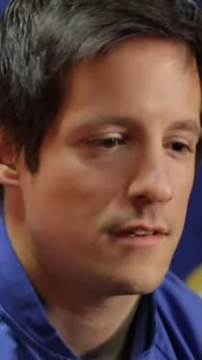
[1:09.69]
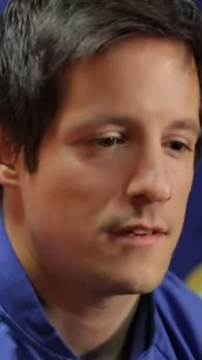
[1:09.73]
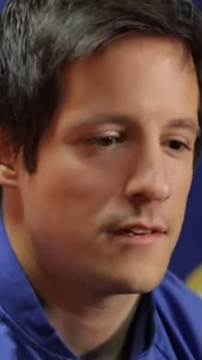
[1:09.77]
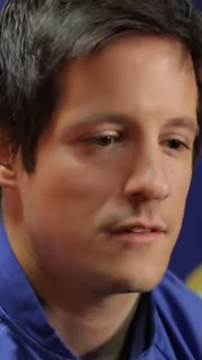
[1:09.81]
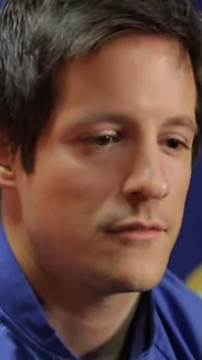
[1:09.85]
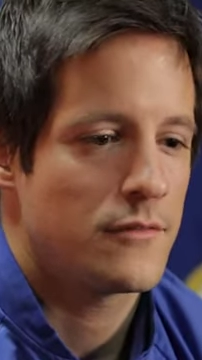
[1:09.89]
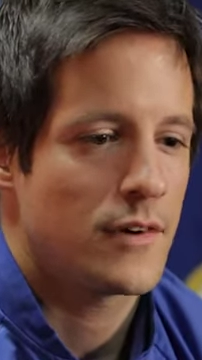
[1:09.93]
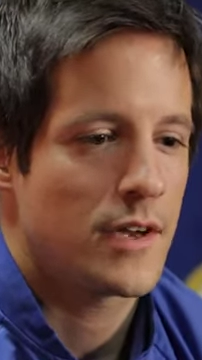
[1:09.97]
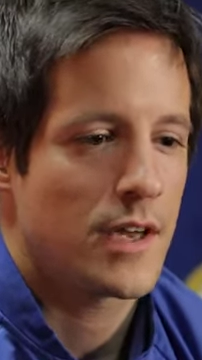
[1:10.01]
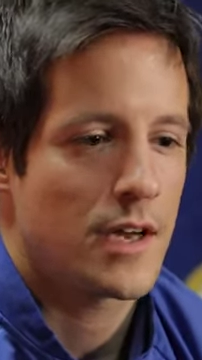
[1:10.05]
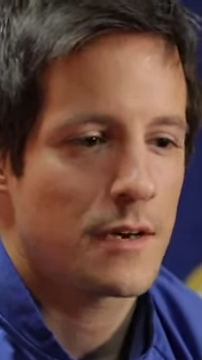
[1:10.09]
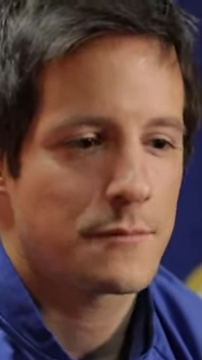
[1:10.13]

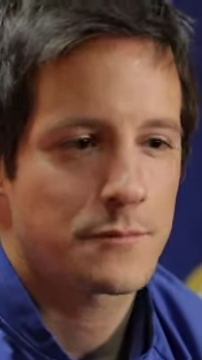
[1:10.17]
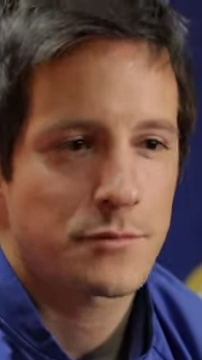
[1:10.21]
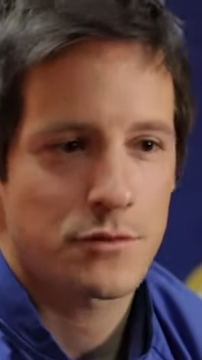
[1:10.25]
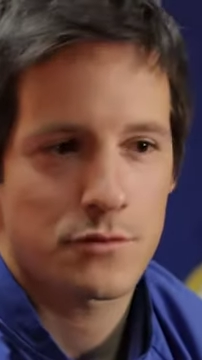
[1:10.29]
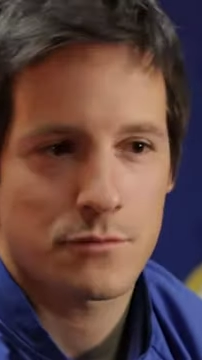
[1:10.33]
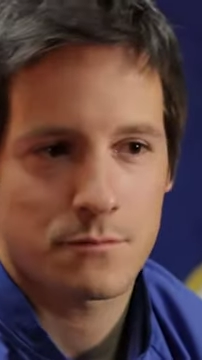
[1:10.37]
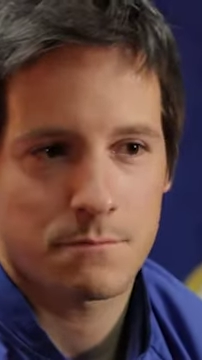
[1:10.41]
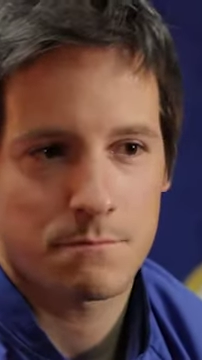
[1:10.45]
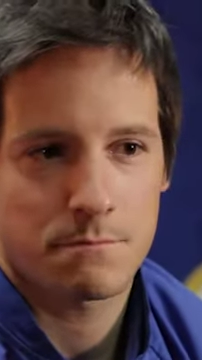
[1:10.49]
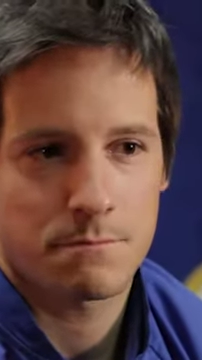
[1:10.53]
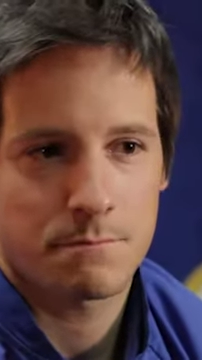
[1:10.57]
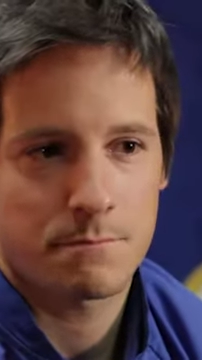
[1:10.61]
If I have
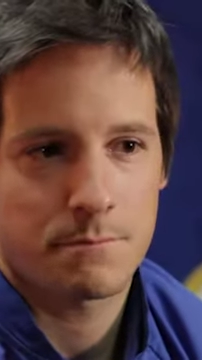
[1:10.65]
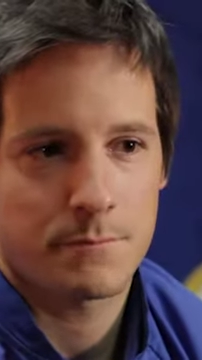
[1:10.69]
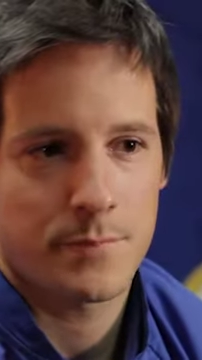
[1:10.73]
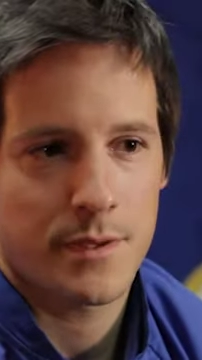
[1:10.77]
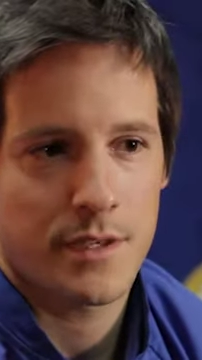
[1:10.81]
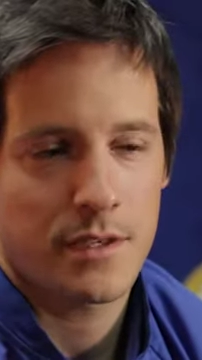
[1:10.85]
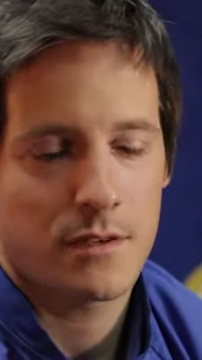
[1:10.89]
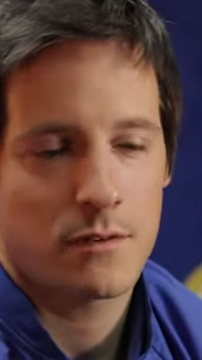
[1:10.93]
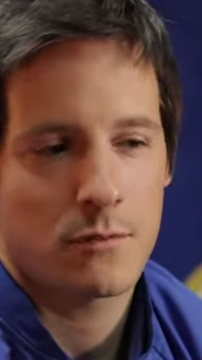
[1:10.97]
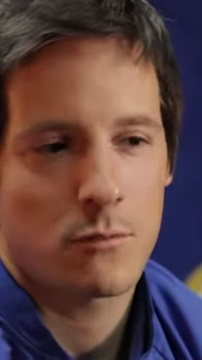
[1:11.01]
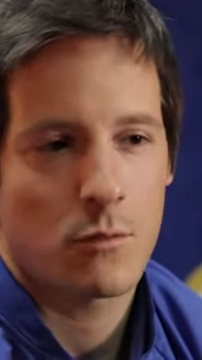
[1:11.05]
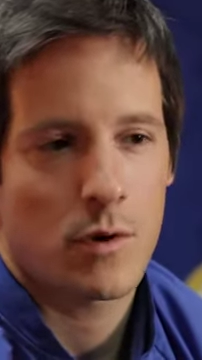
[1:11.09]
to
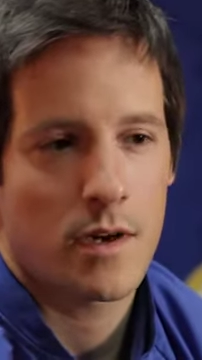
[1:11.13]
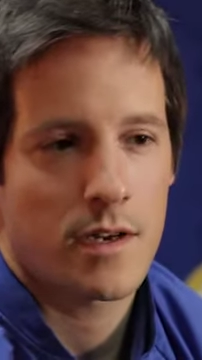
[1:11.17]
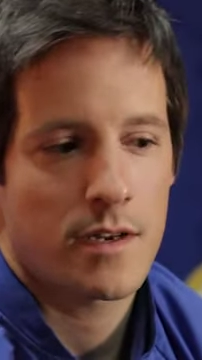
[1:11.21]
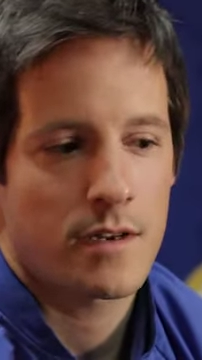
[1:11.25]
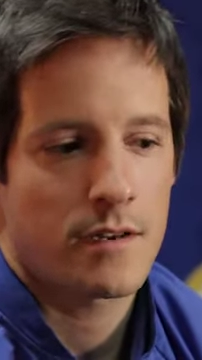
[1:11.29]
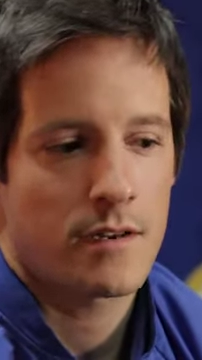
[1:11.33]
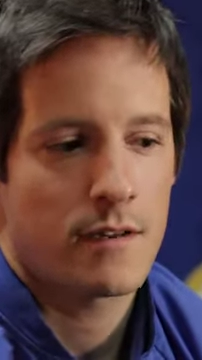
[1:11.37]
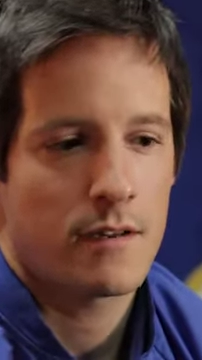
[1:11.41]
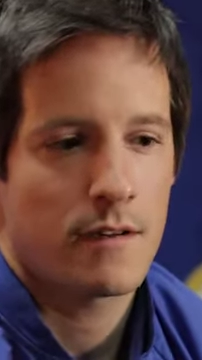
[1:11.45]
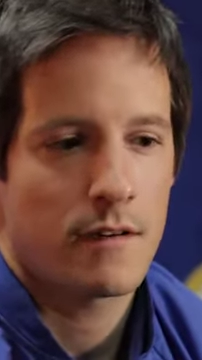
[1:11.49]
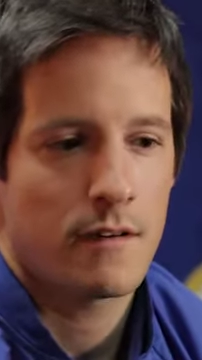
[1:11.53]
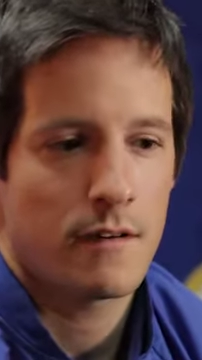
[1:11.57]
pick
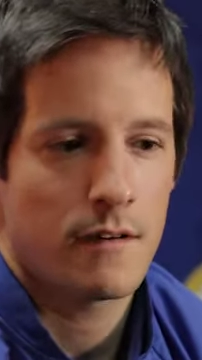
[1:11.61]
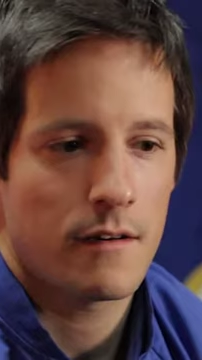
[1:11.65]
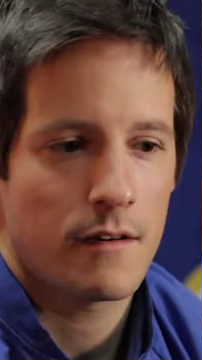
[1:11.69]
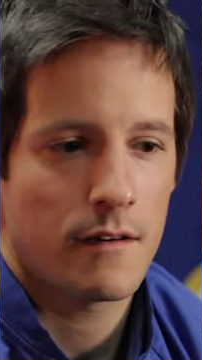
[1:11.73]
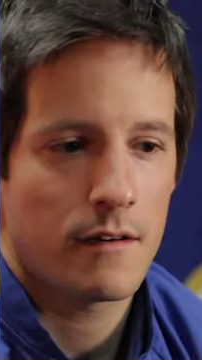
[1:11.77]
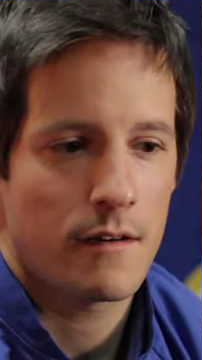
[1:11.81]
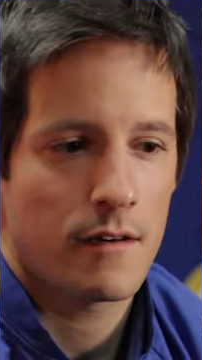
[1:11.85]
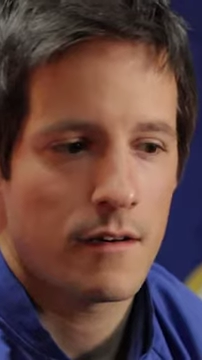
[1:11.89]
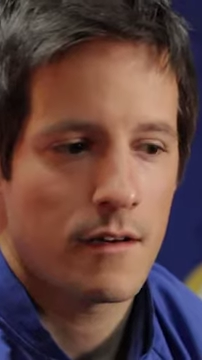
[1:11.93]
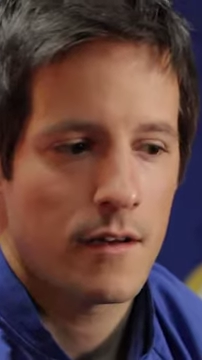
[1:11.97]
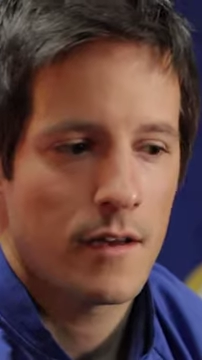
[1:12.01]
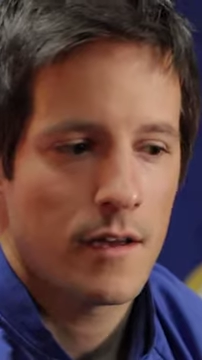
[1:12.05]
one,
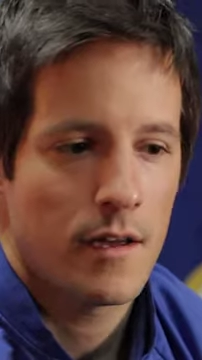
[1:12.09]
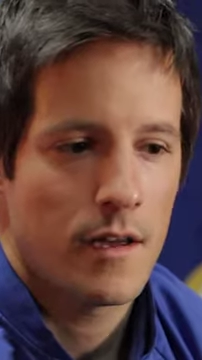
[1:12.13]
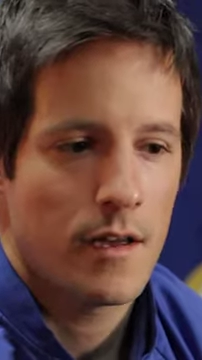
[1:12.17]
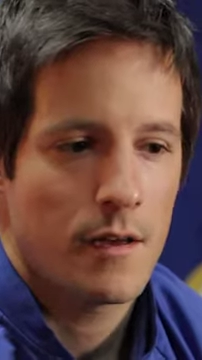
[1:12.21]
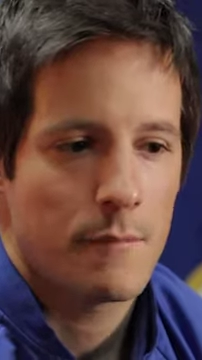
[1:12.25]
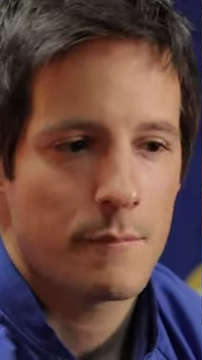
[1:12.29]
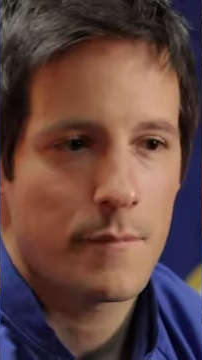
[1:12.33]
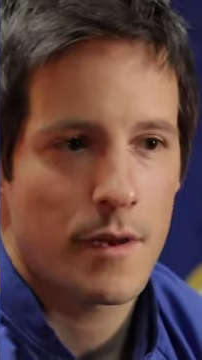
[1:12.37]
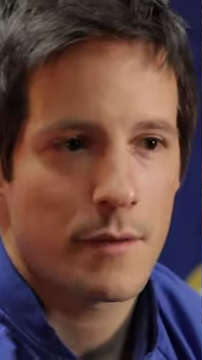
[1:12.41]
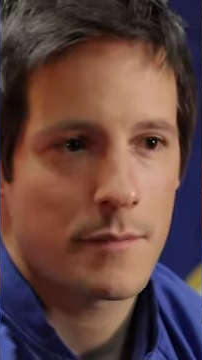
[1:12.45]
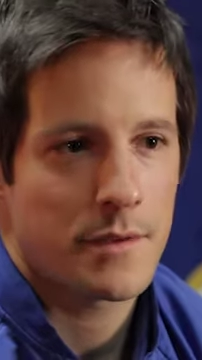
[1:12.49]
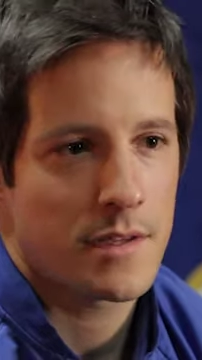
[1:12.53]

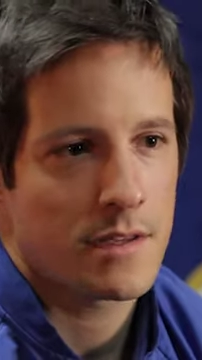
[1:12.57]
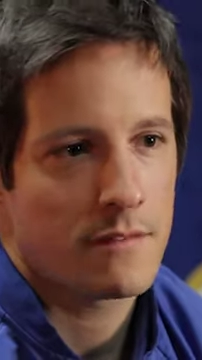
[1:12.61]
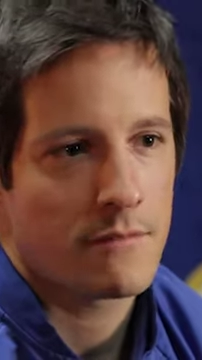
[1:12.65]
maybe